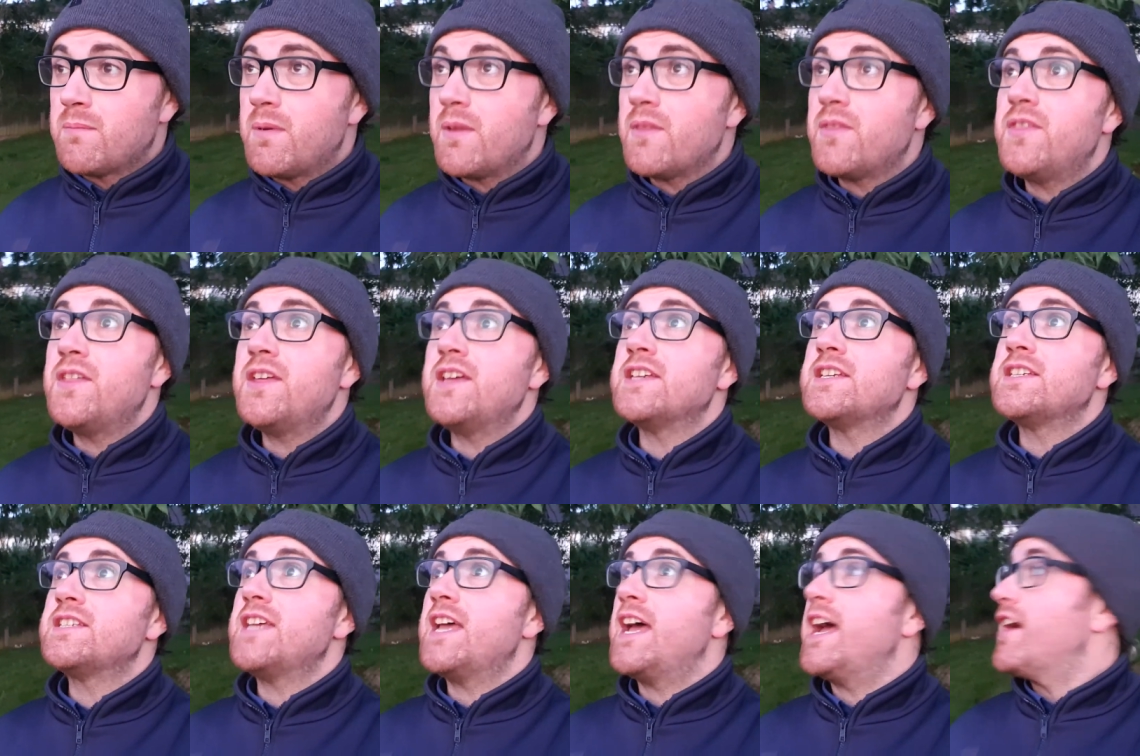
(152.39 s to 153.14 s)
but
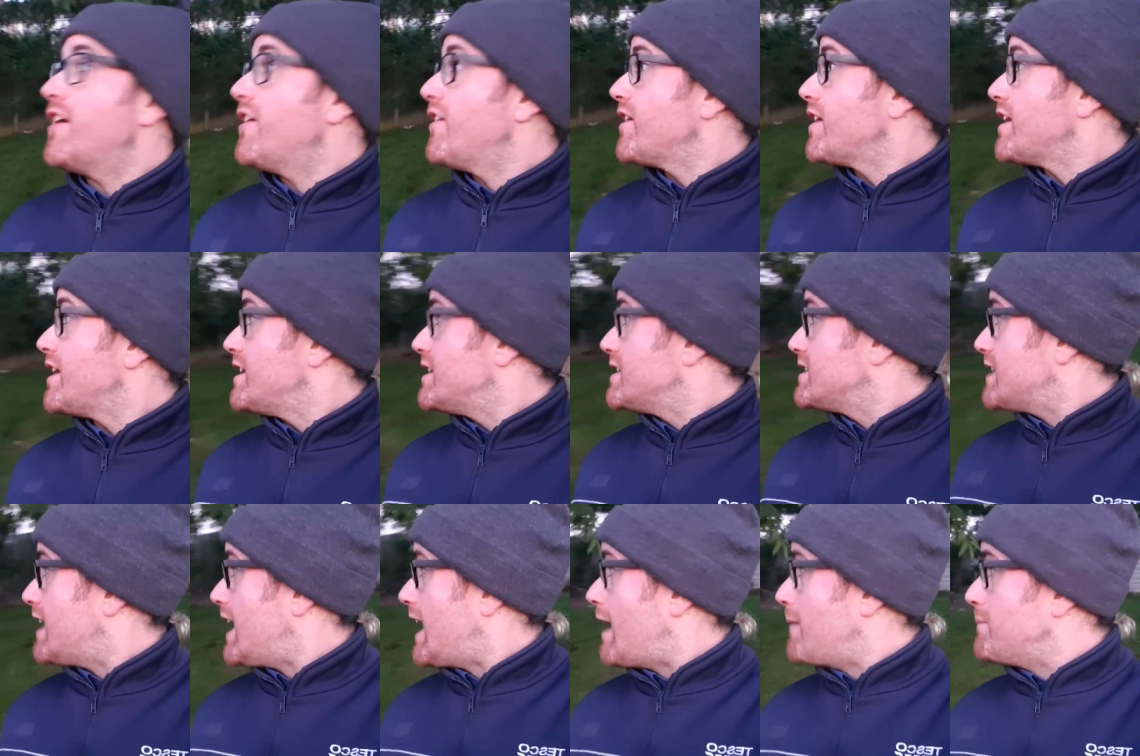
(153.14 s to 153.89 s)
this area is
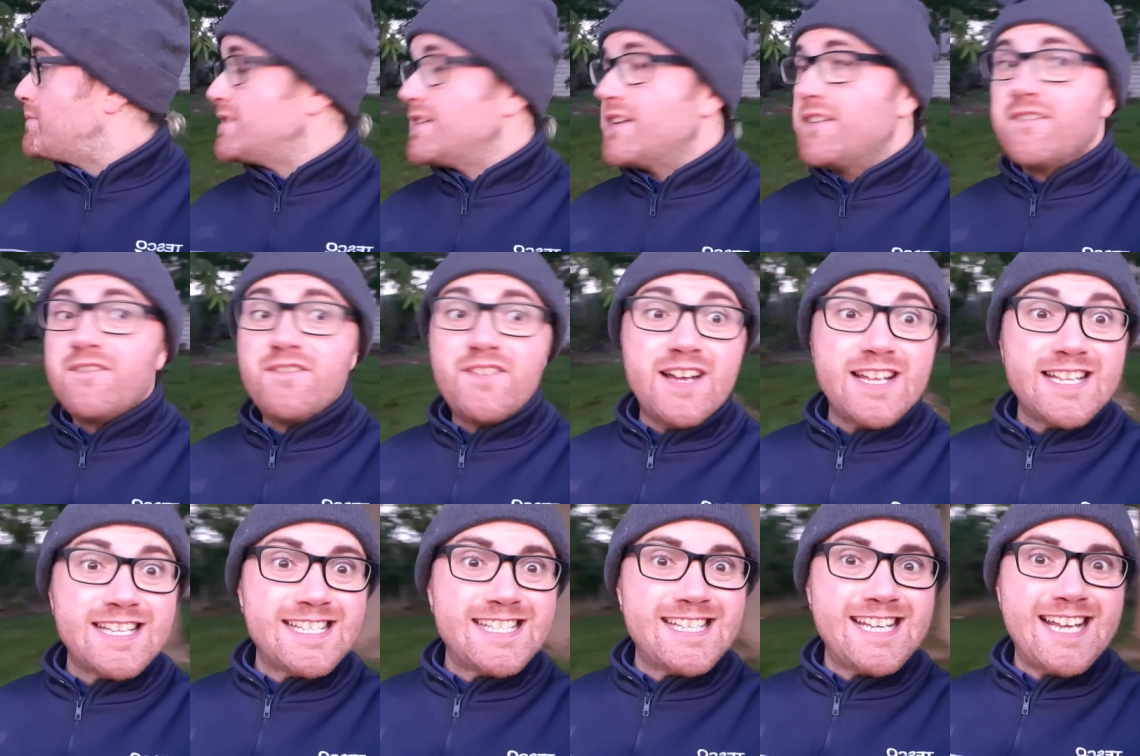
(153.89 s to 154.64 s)
absolutely
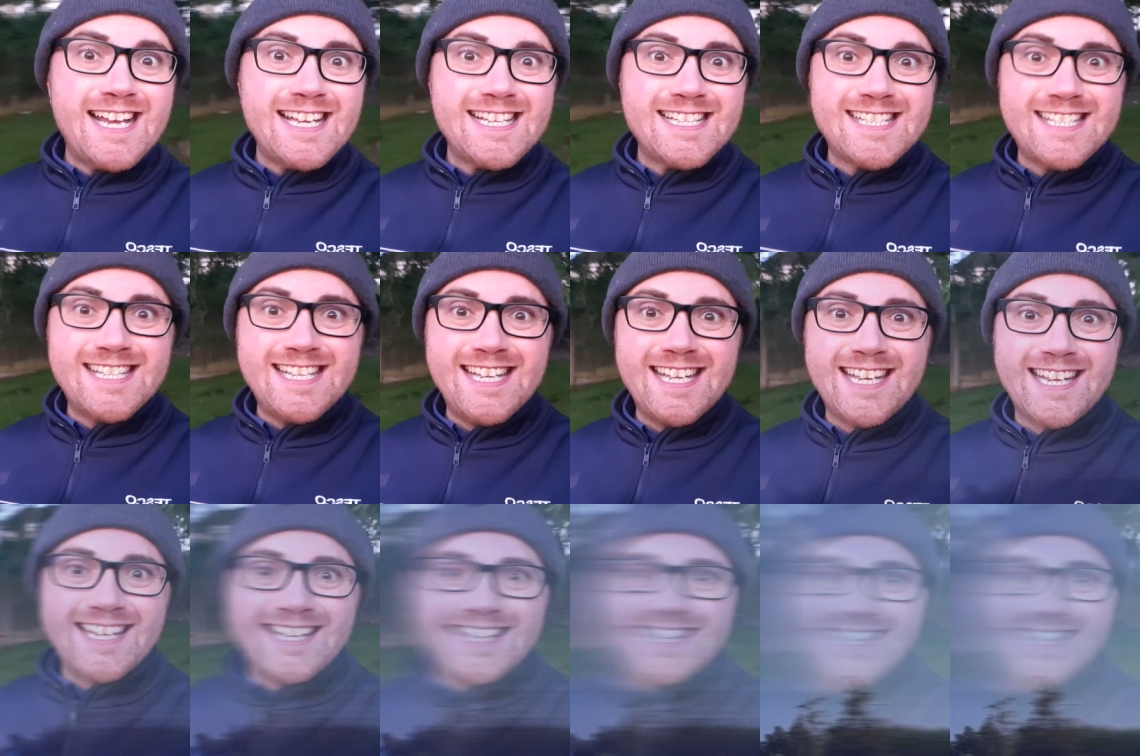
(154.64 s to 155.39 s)
fantastic.